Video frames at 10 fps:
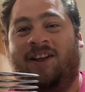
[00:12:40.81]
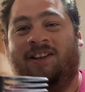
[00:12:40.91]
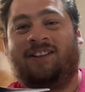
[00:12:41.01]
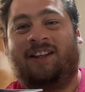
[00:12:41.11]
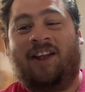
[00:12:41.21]

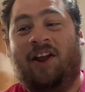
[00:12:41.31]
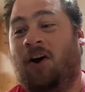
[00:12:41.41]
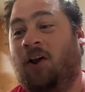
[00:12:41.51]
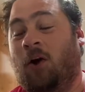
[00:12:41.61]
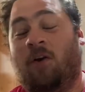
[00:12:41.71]
It's leaking
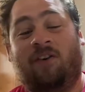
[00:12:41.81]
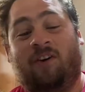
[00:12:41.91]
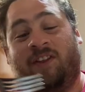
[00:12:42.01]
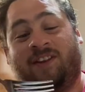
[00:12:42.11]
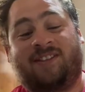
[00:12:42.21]
all over
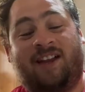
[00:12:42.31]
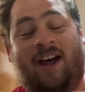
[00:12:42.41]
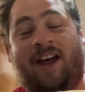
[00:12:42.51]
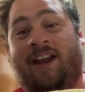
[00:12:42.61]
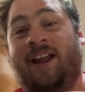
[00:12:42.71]
the
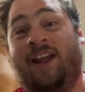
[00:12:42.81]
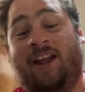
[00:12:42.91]
side